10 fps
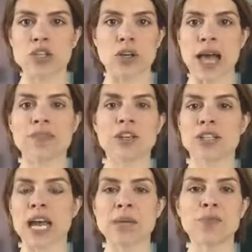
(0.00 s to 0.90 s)
You'll have your
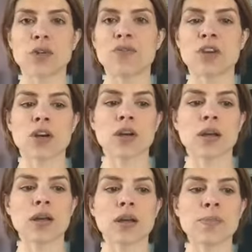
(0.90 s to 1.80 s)
type, so if you're
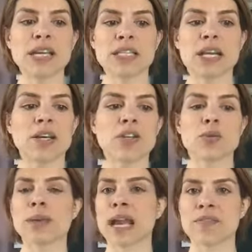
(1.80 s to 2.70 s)
a Pitta, you
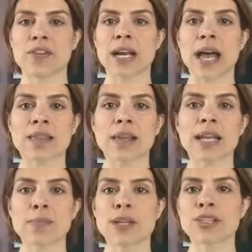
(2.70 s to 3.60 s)
might have very
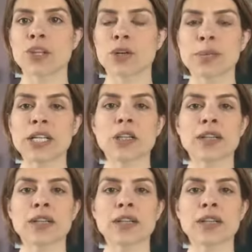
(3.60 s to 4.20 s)
athletic, muscular build.